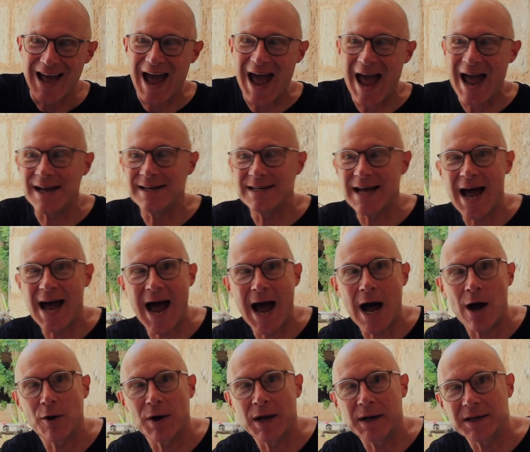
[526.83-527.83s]
and
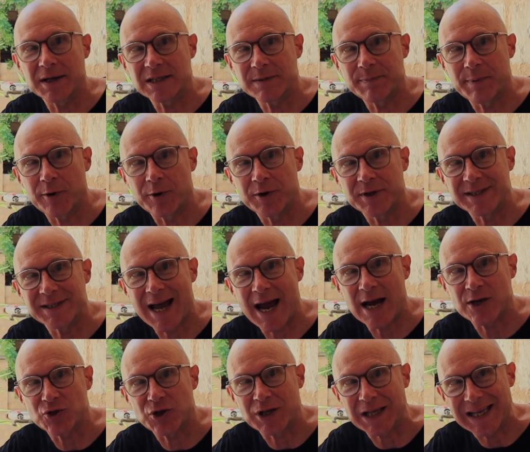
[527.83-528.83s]
how an experience
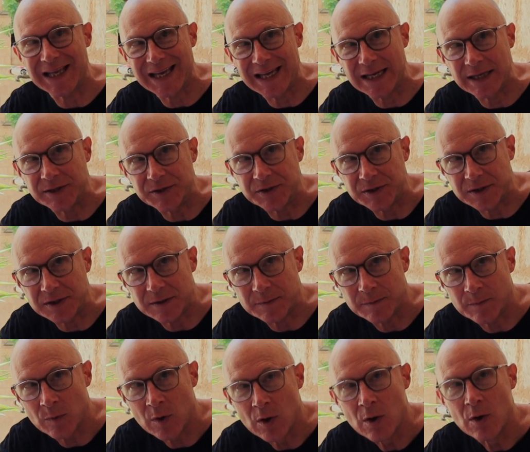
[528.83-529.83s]
actually ends.